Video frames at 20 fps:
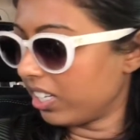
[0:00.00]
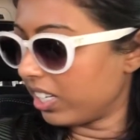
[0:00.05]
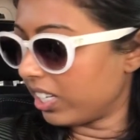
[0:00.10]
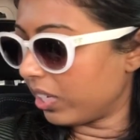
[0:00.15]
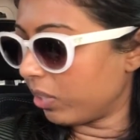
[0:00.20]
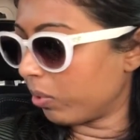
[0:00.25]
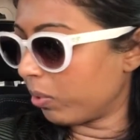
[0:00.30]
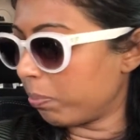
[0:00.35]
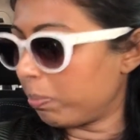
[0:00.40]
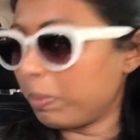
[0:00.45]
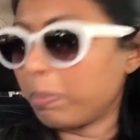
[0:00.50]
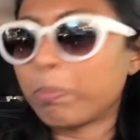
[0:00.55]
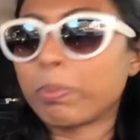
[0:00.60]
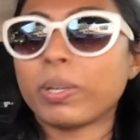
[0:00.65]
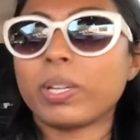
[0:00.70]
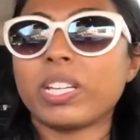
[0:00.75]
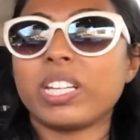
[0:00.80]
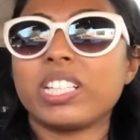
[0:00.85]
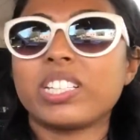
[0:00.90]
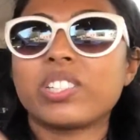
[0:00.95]
it would be
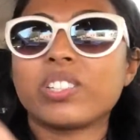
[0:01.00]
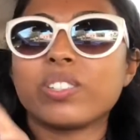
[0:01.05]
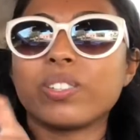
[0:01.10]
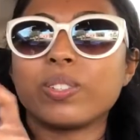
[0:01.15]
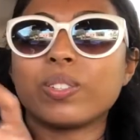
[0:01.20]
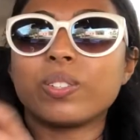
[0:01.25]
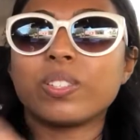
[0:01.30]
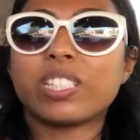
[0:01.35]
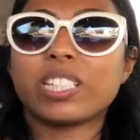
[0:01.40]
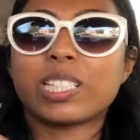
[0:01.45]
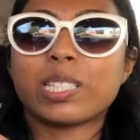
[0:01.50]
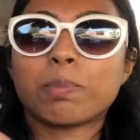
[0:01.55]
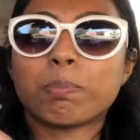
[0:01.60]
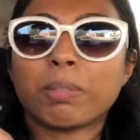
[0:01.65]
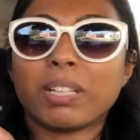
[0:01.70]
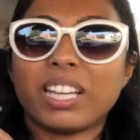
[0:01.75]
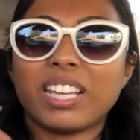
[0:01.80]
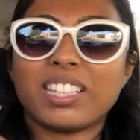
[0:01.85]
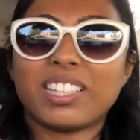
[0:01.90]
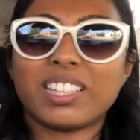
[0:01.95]
pretty to
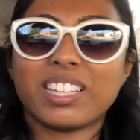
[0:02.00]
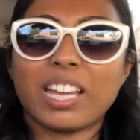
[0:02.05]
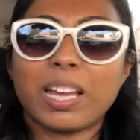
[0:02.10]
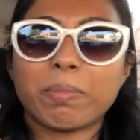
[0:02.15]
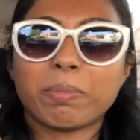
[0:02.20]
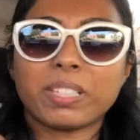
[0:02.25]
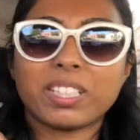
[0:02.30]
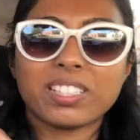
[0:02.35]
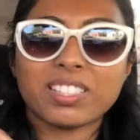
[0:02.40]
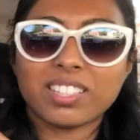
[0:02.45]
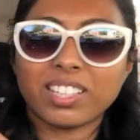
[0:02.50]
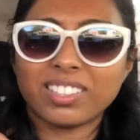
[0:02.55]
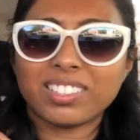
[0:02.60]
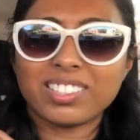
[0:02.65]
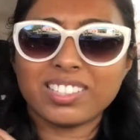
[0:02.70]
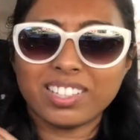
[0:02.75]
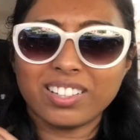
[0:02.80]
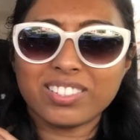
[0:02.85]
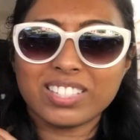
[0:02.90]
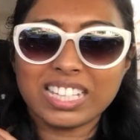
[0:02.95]
display the napkins like
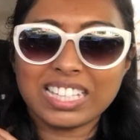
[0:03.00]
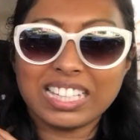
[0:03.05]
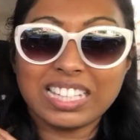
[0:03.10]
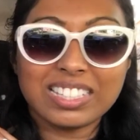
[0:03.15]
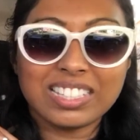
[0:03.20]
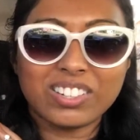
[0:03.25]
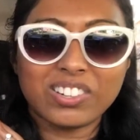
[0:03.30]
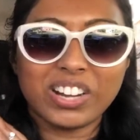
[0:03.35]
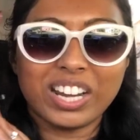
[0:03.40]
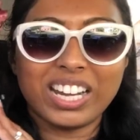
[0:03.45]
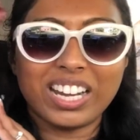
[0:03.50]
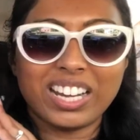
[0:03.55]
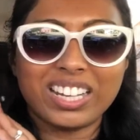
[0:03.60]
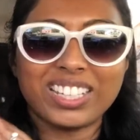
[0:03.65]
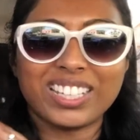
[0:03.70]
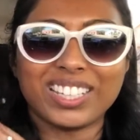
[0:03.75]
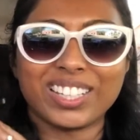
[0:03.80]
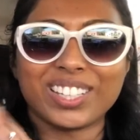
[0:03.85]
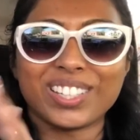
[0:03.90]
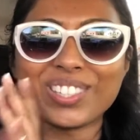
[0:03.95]
this, and I was like, that's a great
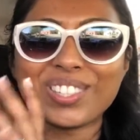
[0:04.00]
idea.